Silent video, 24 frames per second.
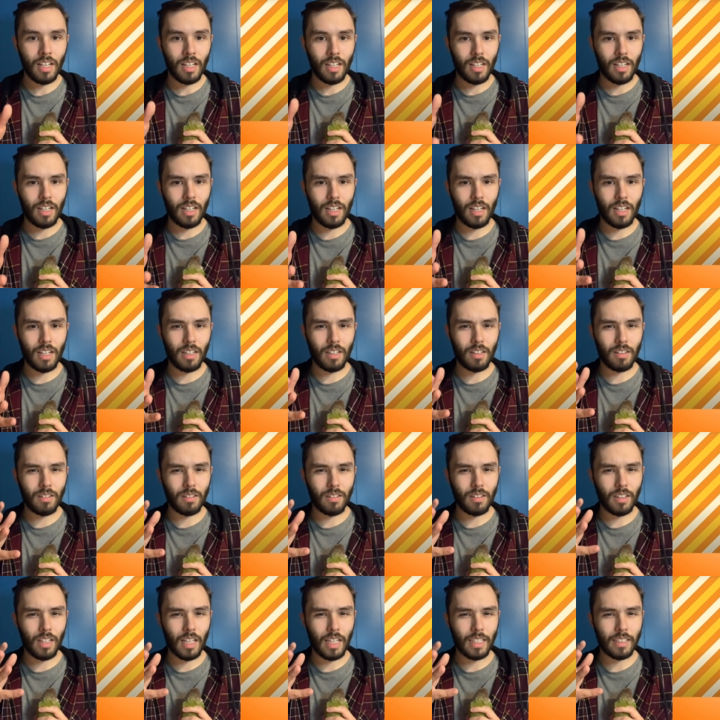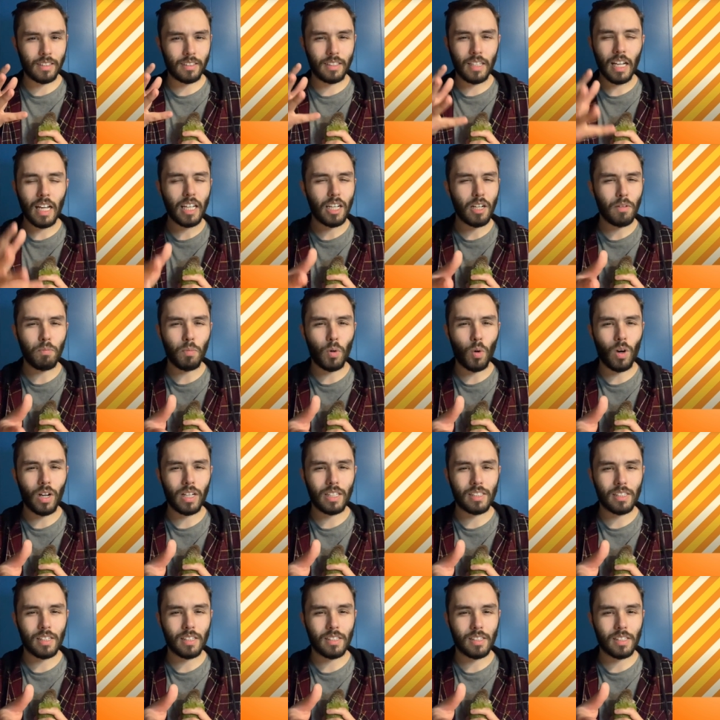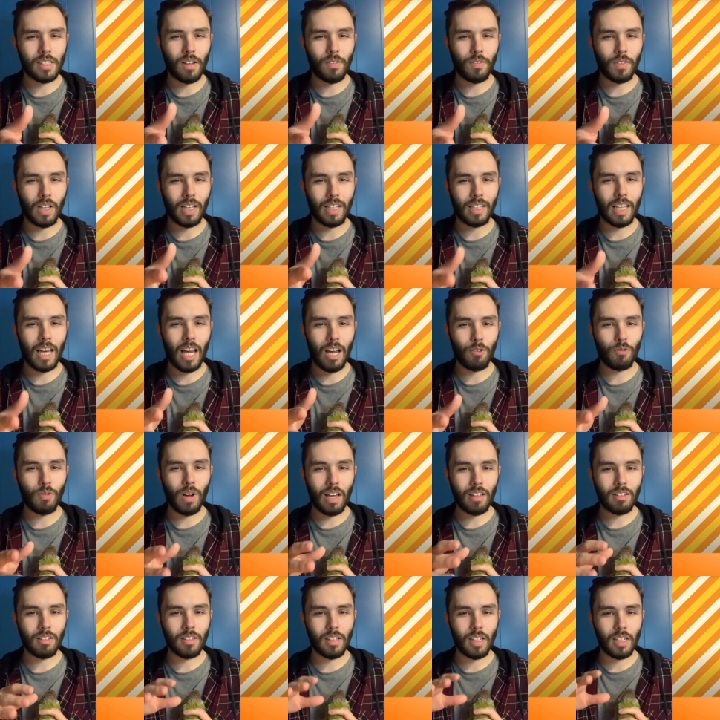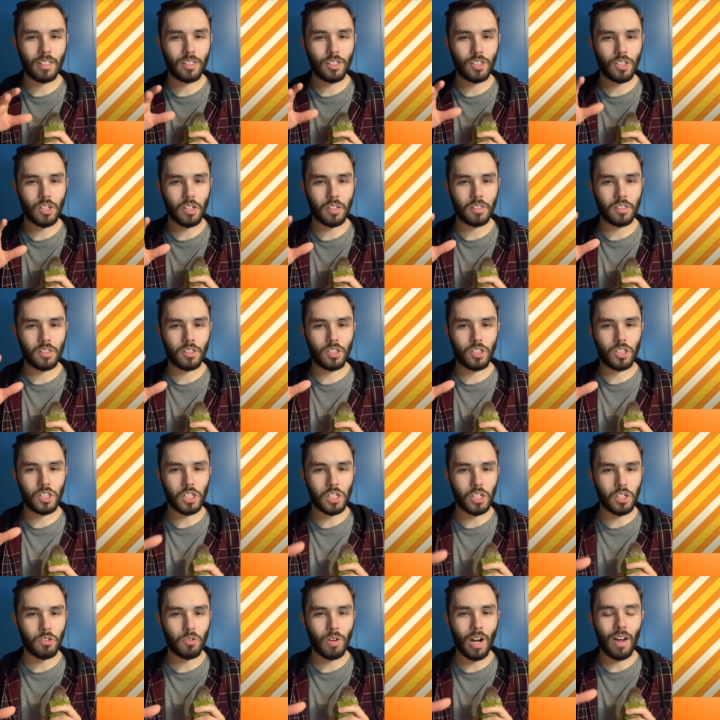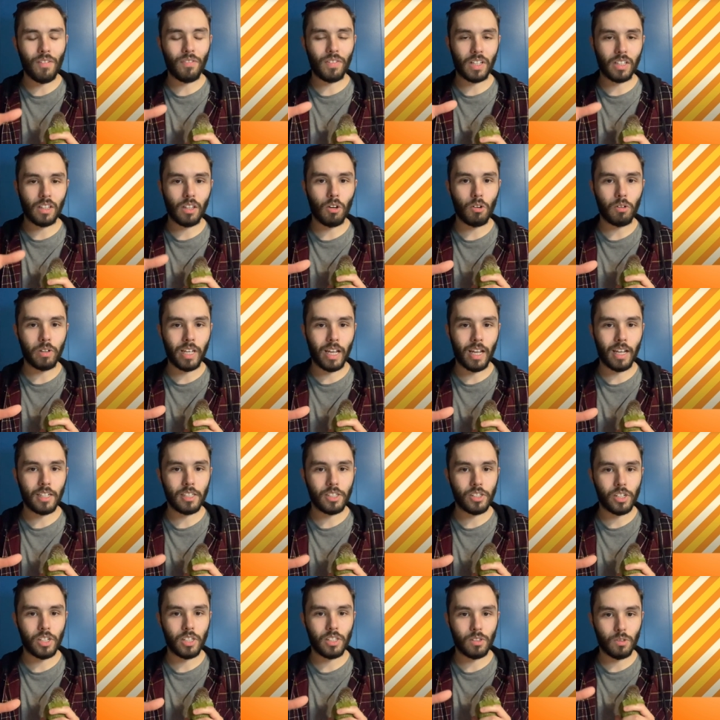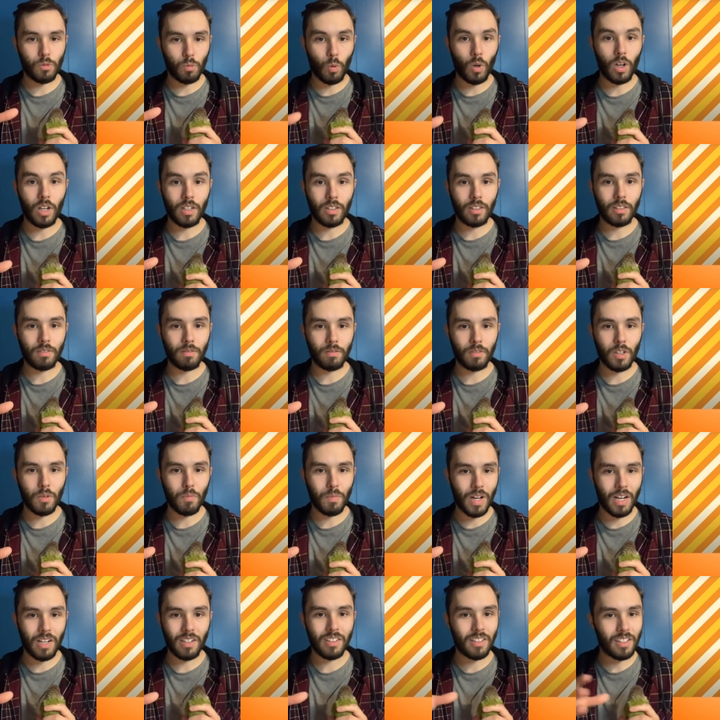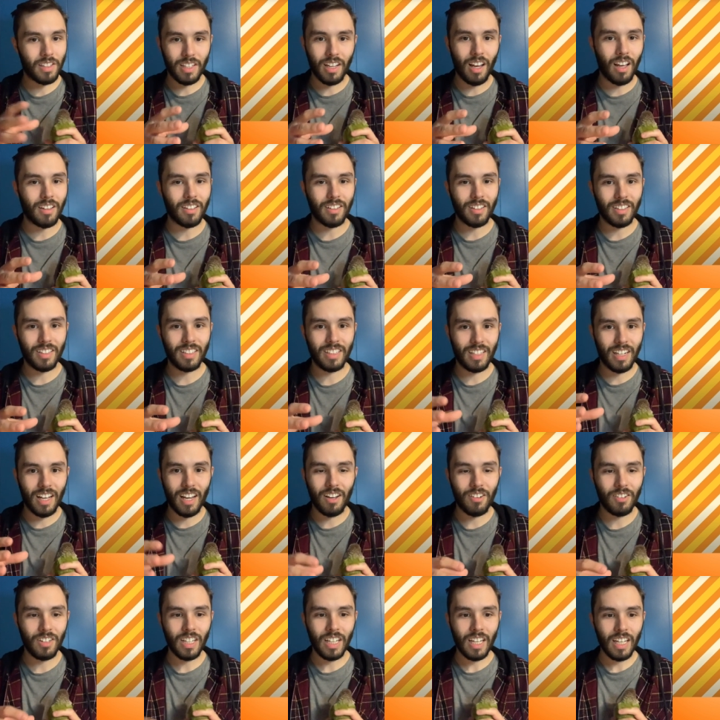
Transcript: uh, like data points and stuff like that rather than just geographic locations one compared to the other, you know?